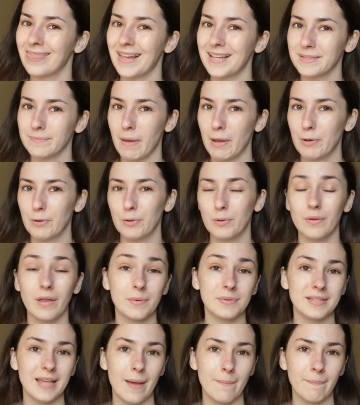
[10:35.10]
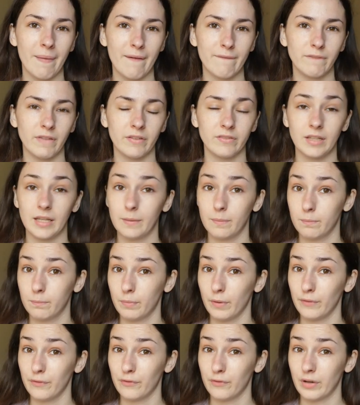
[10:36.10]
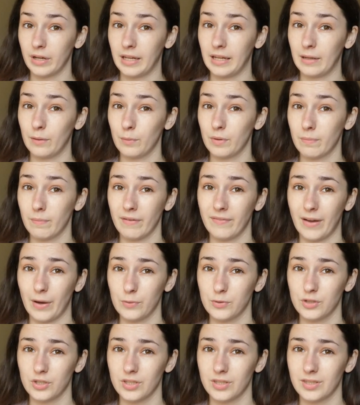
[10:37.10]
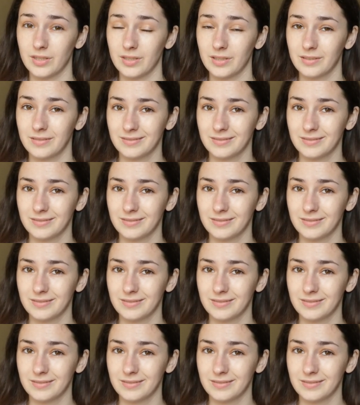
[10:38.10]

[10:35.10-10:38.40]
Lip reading: That's my haul. That's £10.50, but free with my vouchers.